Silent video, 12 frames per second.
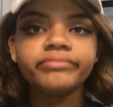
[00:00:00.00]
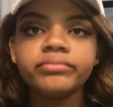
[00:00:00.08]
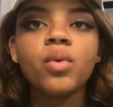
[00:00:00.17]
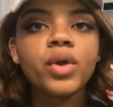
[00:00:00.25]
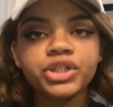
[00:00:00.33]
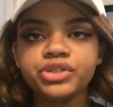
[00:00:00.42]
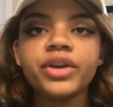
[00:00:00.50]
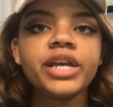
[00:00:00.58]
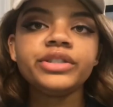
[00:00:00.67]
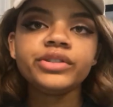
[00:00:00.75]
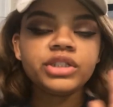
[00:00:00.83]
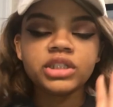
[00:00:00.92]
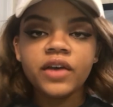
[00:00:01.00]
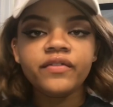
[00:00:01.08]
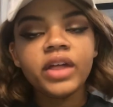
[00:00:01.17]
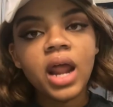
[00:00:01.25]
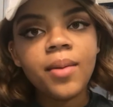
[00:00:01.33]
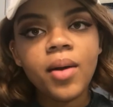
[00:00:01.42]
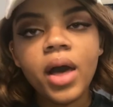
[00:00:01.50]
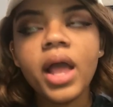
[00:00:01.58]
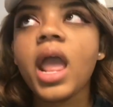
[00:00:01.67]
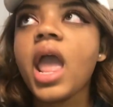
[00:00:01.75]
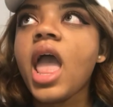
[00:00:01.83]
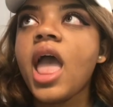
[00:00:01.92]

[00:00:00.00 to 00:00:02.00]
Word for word: moisturizer stuff that I bought,